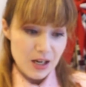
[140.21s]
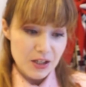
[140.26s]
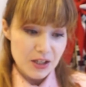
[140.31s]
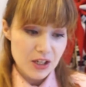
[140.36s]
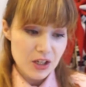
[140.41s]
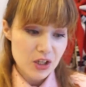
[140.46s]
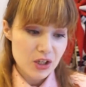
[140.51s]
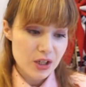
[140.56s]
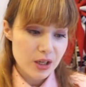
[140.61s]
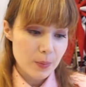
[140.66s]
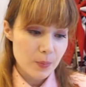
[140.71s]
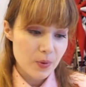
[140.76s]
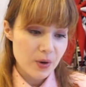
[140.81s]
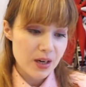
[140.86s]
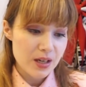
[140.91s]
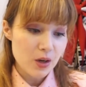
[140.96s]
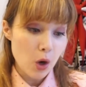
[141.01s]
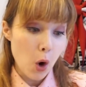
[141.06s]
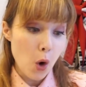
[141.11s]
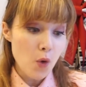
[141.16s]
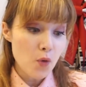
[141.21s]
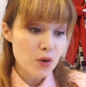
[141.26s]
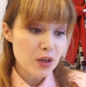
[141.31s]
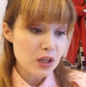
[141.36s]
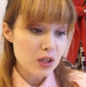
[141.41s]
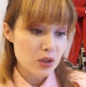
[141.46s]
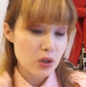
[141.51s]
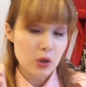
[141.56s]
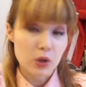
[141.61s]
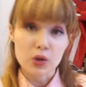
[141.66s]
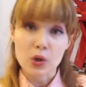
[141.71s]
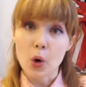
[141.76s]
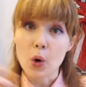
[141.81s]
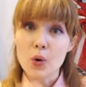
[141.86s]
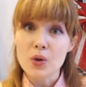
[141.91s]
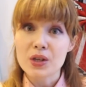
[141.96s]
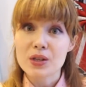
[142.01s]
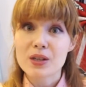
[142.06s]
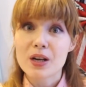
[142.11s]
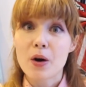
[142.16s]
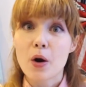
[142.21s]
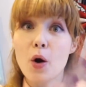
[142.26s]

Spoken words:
Digital print Ovani socks. Oh, these are